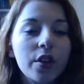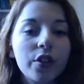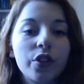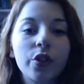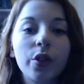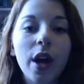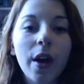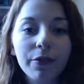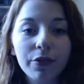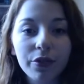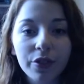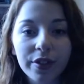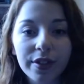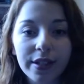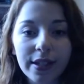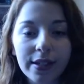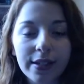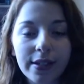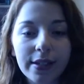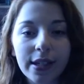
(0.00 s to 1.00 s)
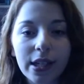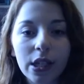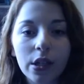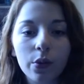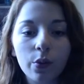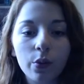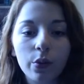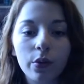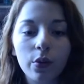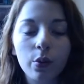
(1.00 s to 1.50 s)
So after
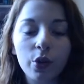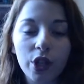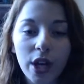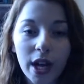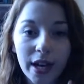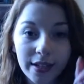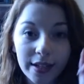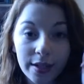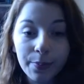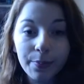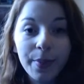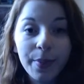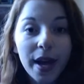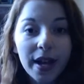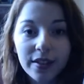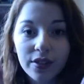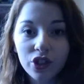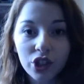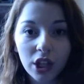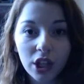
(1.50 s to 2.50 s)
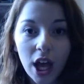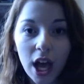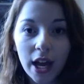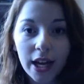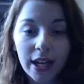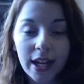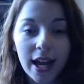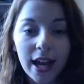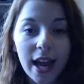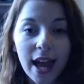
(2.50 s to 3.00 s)
Assisi, which has the best
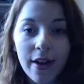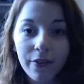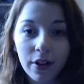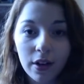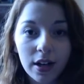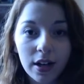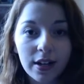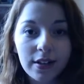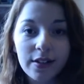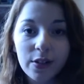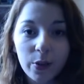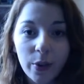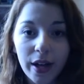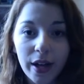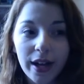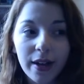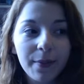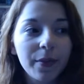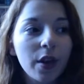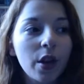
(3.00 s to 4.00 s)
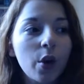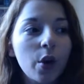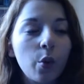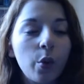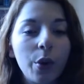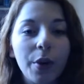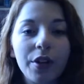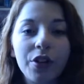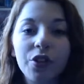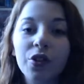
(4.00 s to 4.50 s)
gelati ever, I swear,
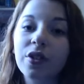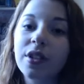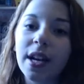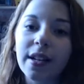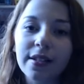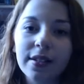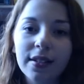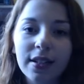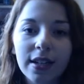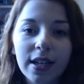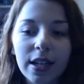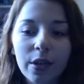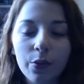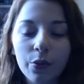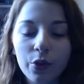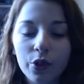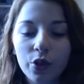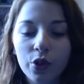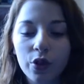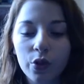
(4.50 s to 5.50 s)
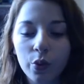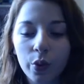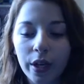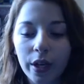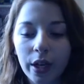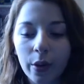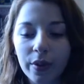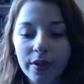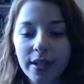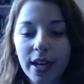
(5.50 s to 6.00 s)
we went to Tuscany, which is
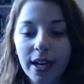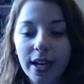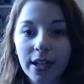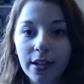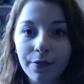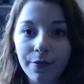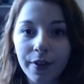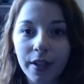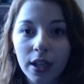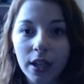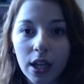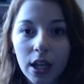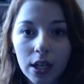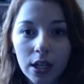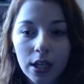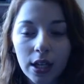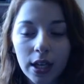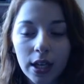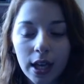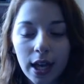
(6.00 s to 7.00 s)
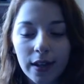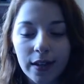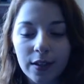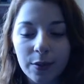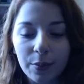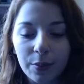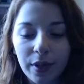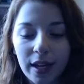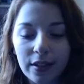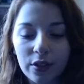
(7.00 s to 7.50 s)
where we stayed in a villa in
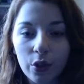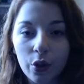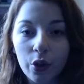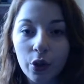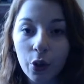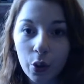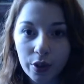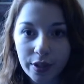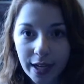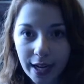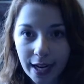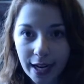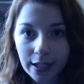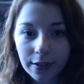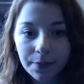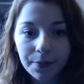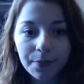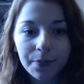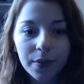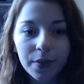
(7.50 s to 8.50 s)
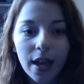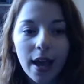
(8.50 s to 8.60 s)
this place called Cortine.